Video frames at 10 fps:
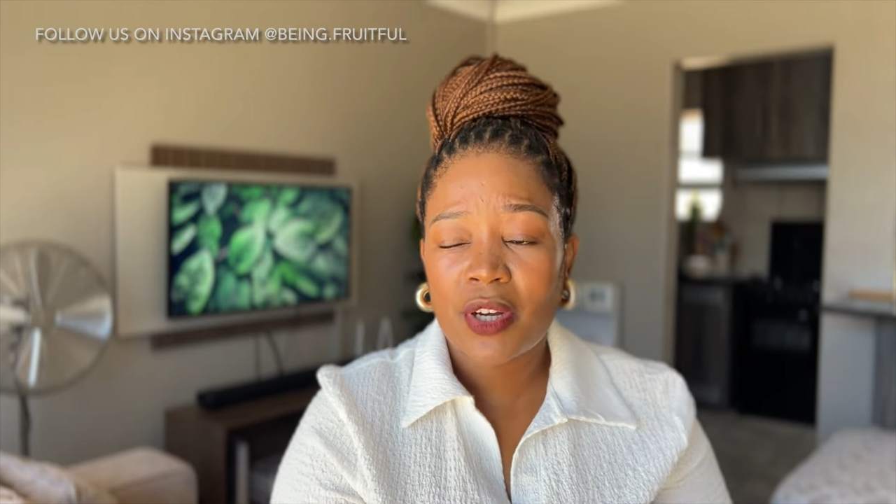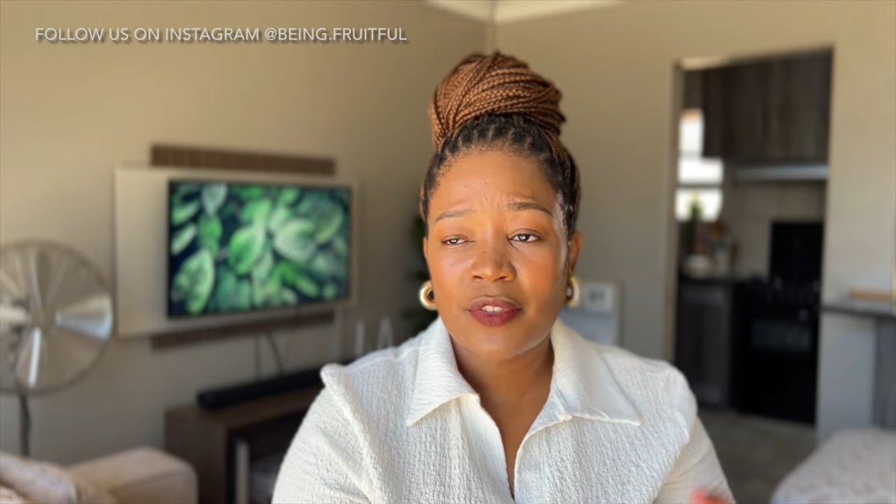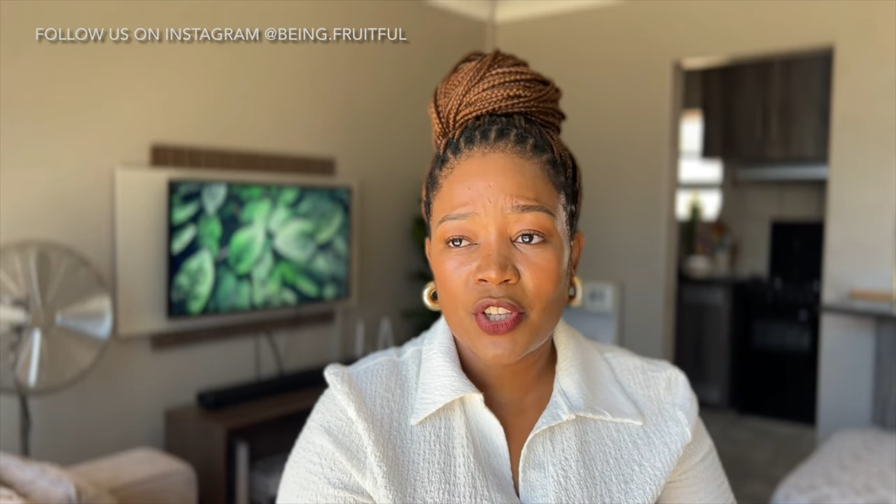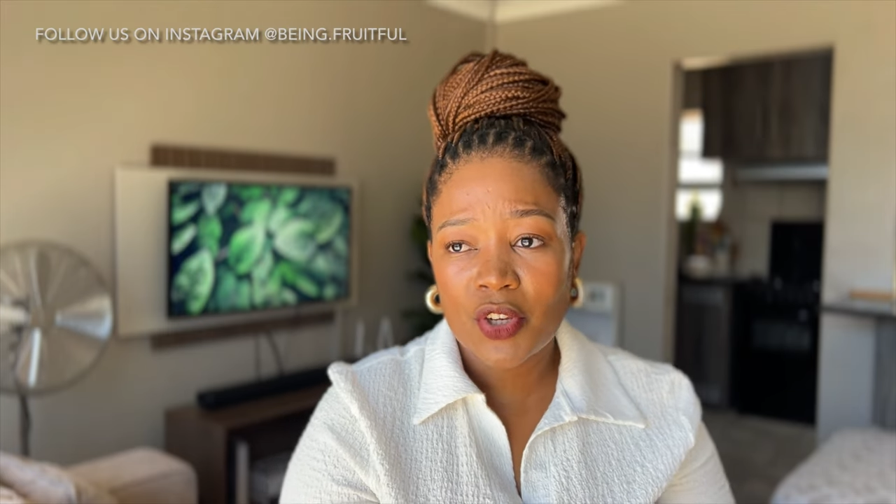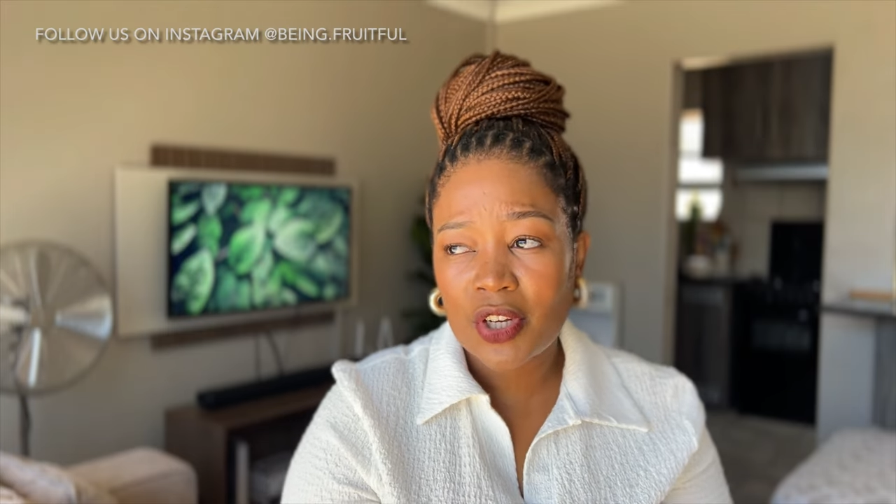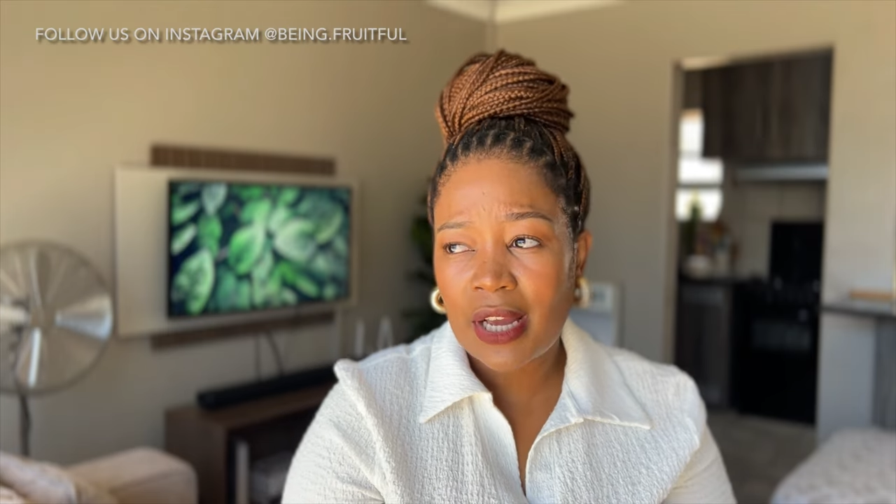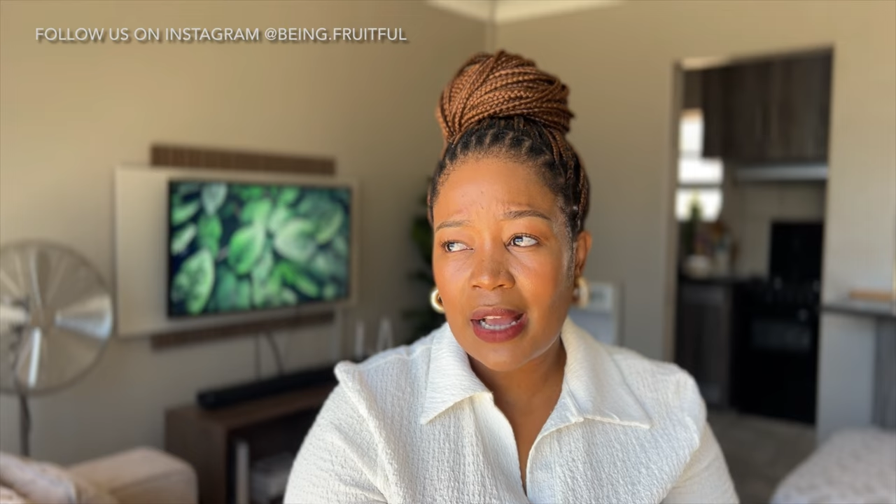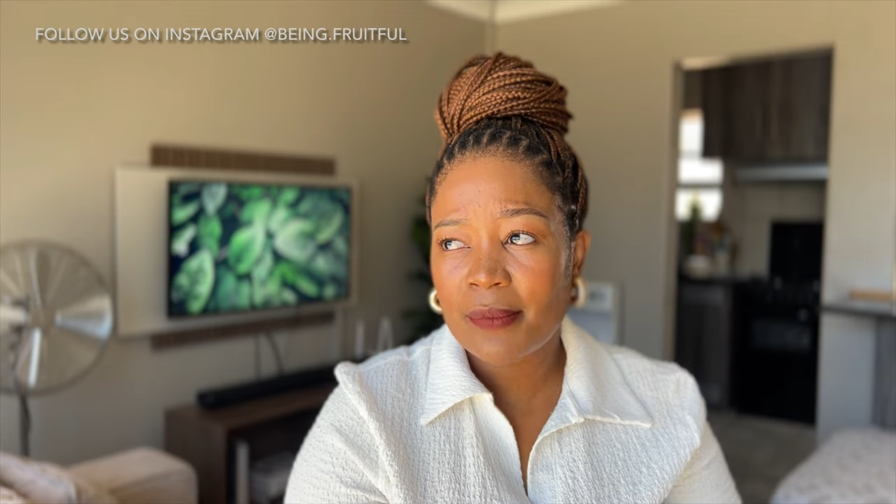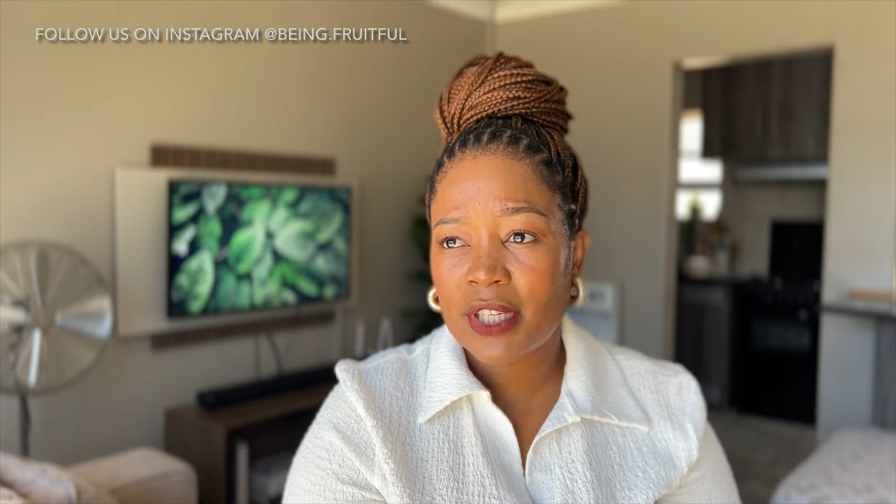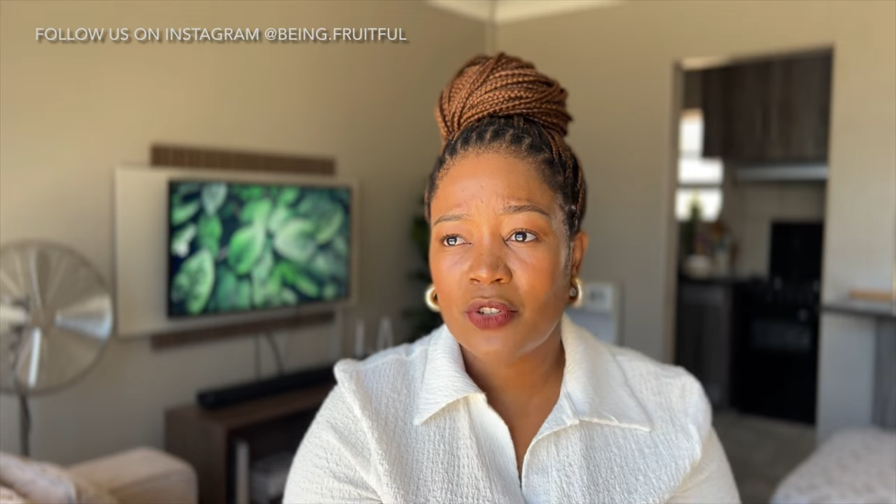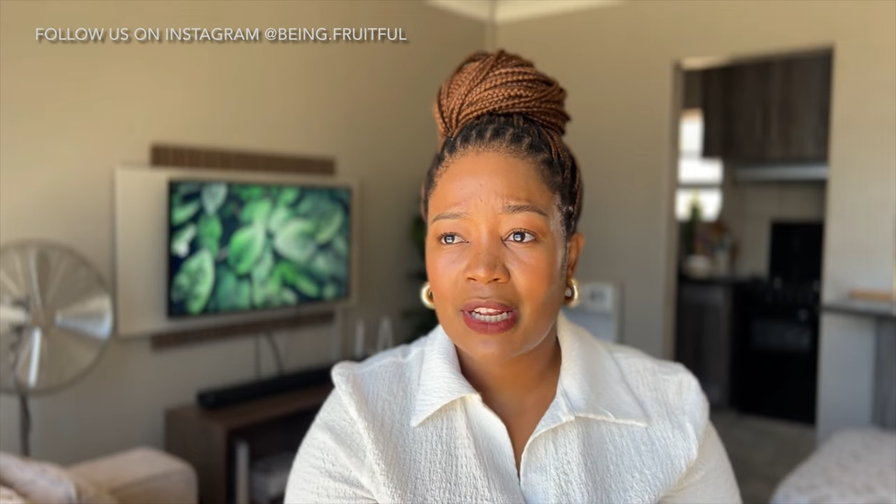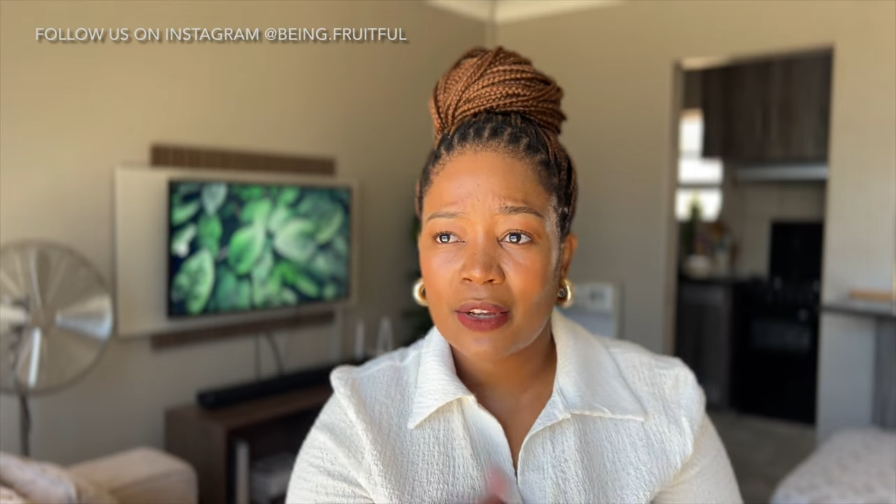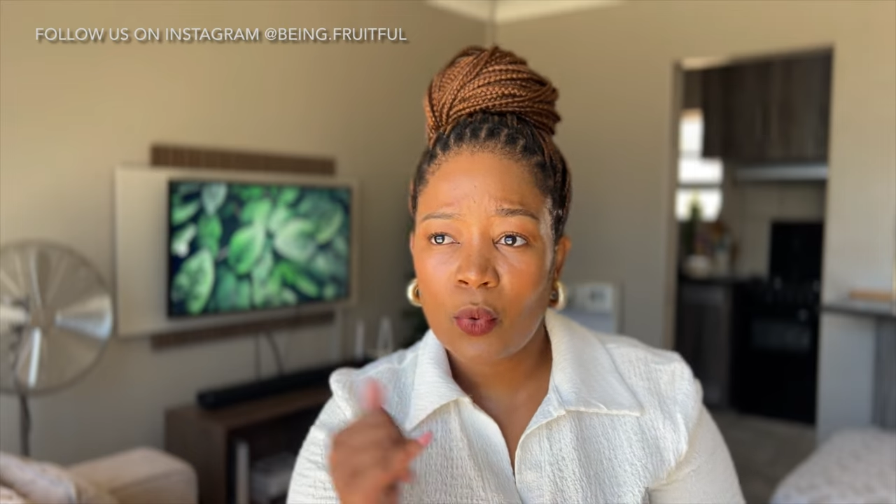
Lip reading: the year comes and you're like,